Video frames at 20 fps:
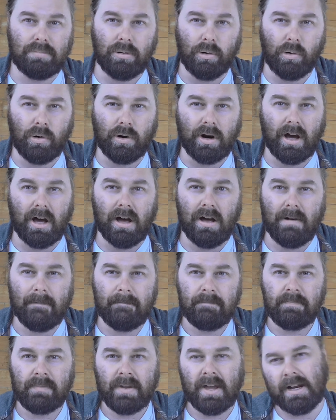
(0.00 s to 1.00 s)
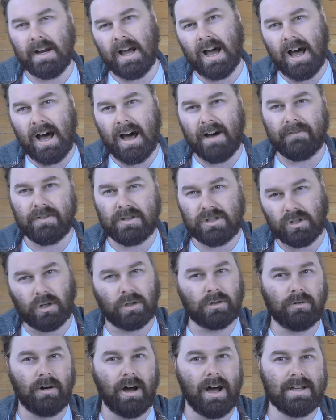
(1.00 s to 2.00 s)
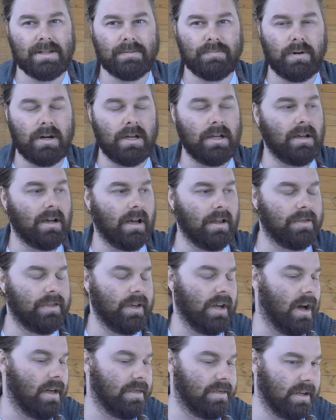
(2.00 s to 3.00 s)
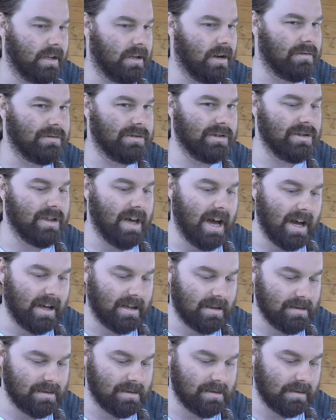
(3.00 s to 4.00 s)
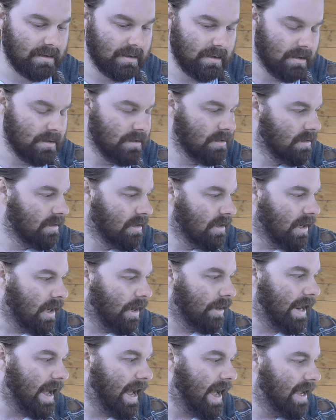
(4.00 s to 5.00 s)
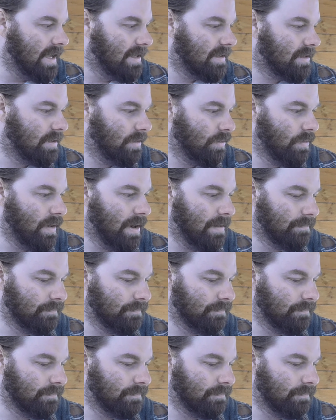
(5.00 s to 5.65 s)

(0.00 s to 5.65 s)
porter and half a choc raspberry. I think I'll do that because I'd hate to